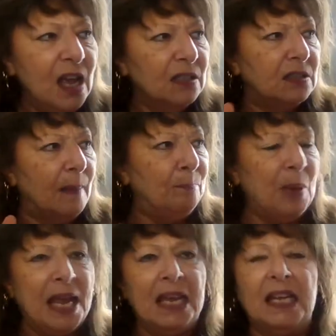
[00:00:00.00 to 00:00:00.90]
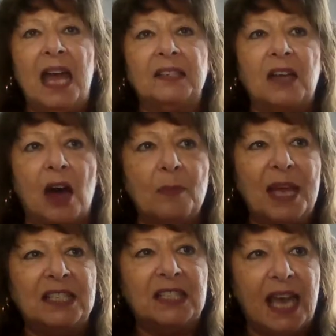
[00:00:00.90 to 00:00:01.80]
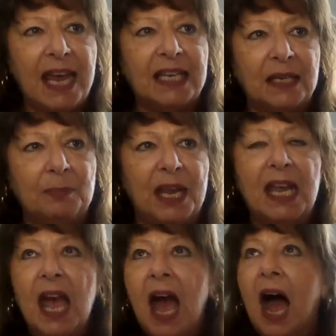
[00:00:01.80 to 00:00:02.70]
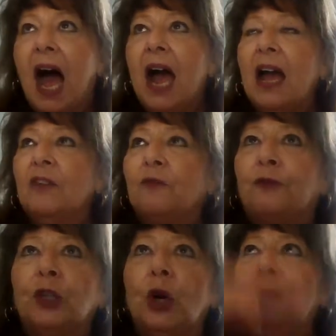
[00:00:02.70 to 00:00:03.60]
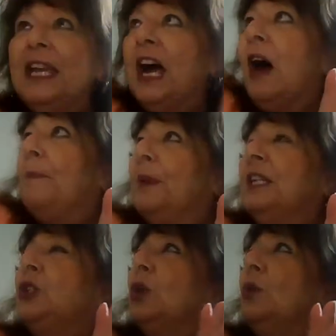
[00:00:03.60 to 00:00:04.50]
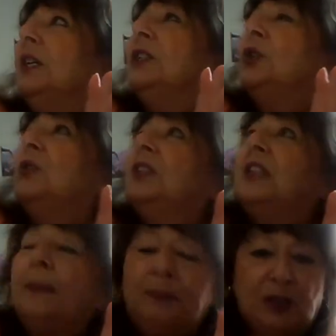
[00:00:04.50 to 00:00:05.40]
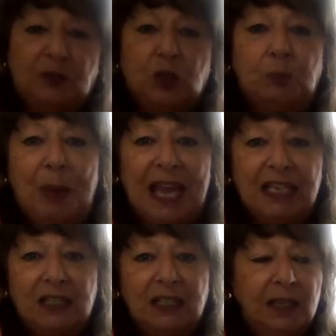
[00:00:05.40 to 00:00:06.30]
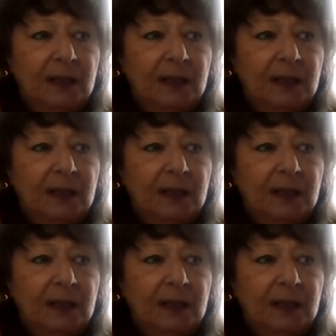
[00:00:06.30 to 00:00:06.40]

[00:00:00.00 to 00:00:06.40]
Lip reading: Some being had come and taken me and flew me up into the depths of space